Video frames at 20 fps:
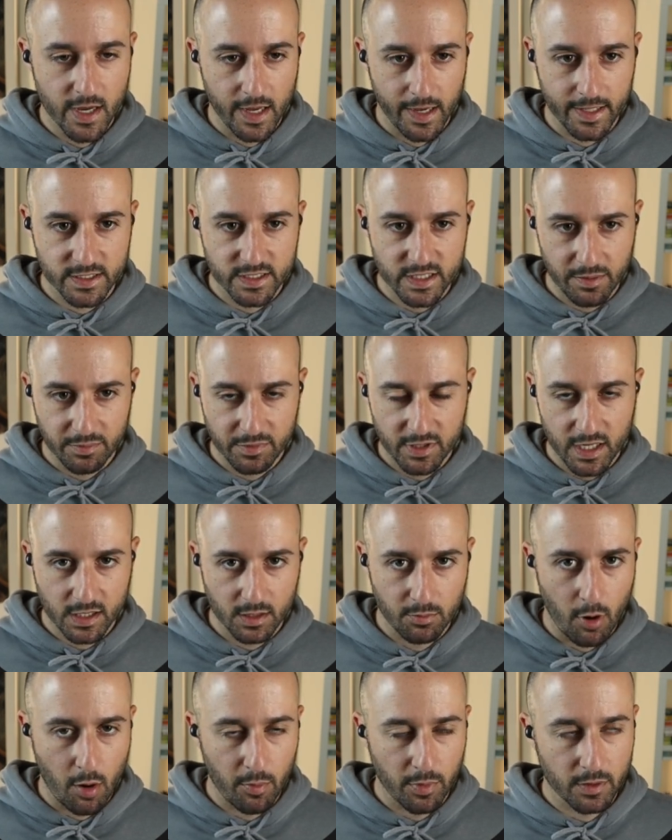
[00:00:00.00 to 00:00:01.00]
It's empty at
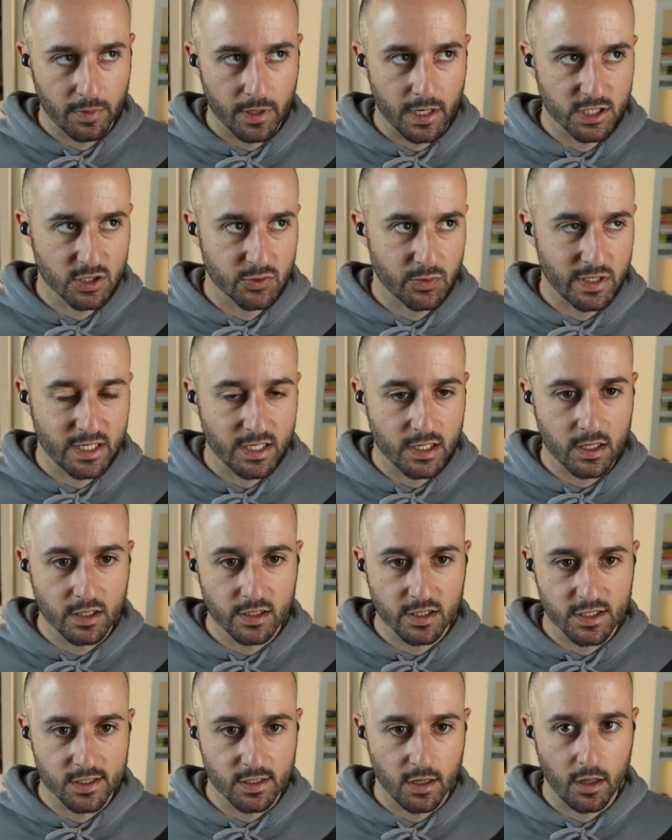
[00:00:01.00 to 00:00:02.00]
the moment because we didn't
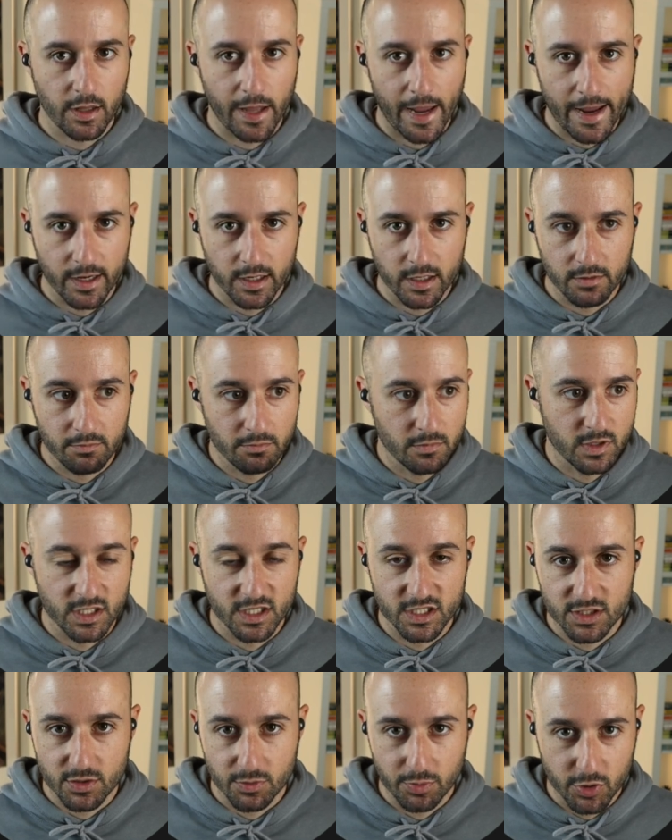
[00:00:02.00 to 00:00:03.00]
install any
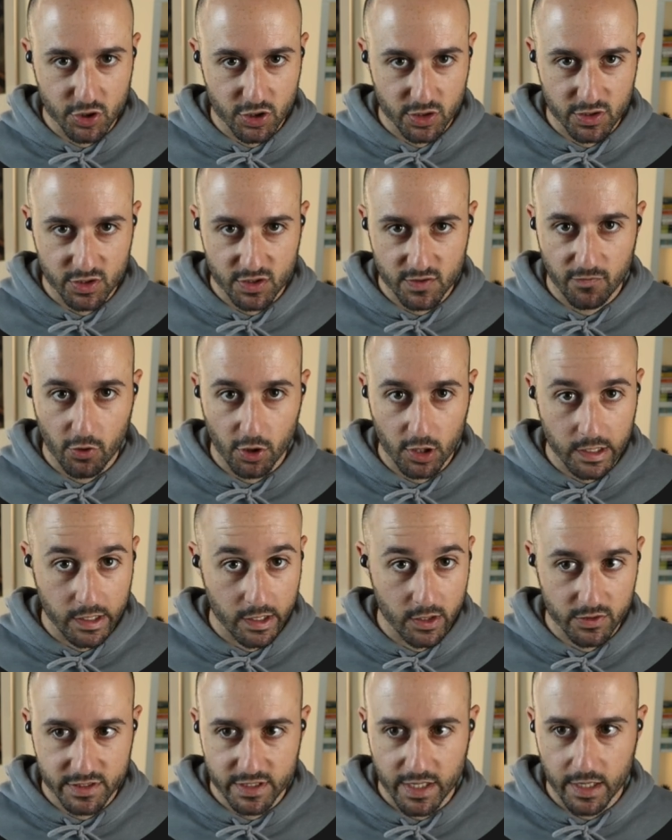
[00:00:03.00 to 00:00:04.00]
distributions for
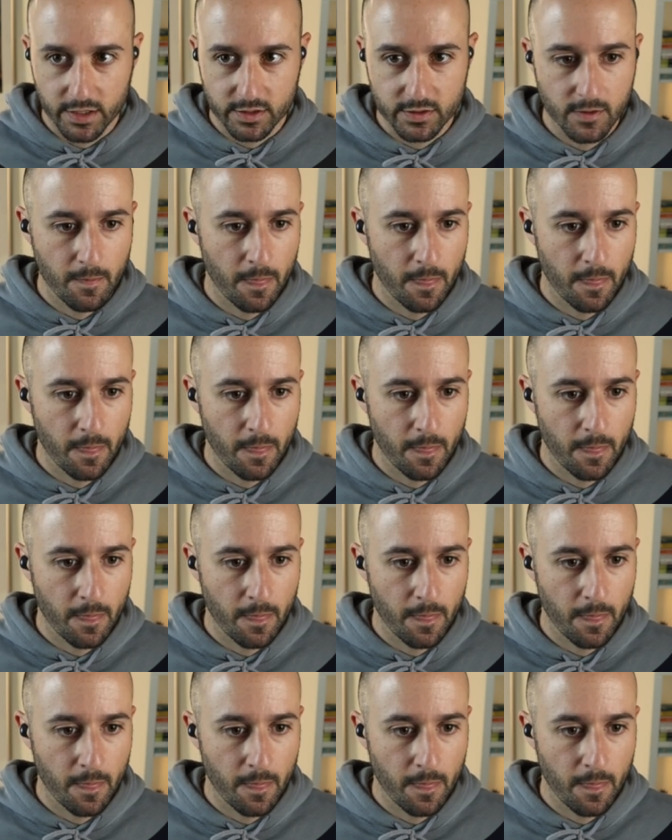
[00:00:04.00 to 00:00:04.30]
Linux yet.